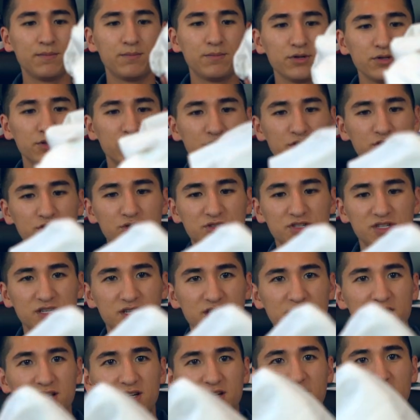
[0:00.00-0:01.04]
put the shoes in
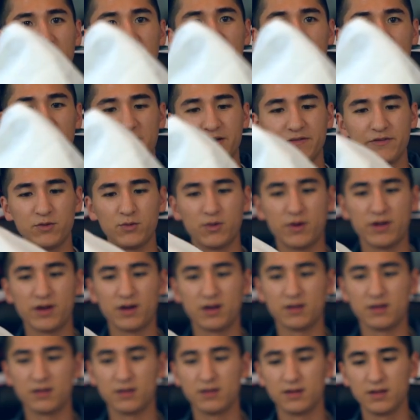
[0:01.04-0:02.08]
here if you
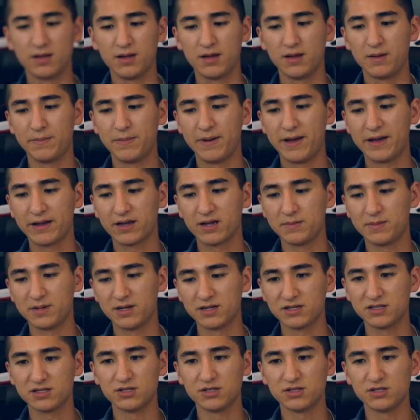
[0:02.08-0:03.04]
wanna pack them in a